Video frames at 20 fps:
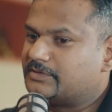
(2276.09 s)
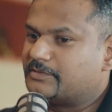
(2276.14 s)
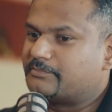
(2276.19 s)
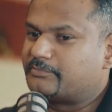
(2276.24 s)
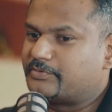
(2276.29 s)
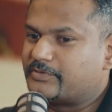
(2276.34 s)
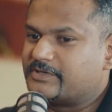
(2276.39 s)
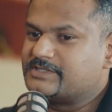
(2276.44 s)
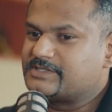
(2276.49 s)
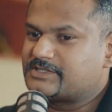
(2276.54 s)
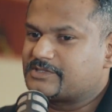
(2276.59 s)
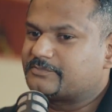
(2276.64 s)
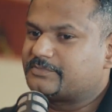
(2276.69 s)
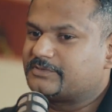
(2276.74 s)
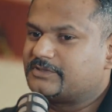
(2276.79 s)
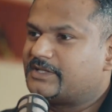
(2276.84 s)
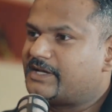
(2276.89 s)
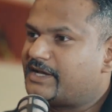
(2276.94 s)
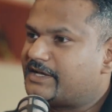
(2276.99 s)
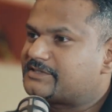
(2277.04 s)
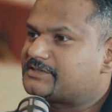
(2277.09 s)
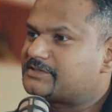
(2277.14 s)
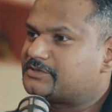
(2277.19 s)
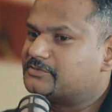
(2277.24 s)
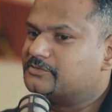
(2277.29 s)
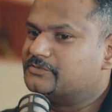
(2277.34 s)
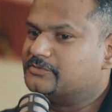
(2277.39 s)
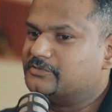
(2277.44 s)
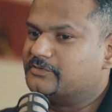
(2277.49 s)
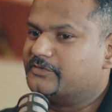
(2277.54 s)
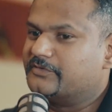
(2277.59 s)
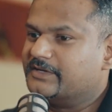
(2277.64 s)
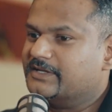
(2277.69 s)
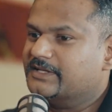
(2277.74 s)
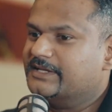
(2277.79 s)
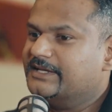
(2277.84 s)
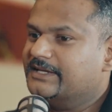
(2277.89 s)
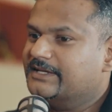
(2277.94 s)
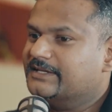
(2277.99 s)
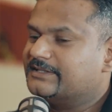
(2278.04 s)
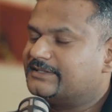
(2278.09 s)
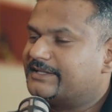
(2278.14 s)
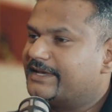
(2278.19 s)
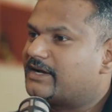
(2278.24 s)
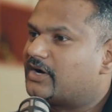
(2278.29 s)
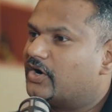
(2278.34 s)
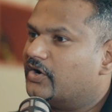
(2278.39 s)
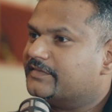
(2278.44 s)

the principal has to really take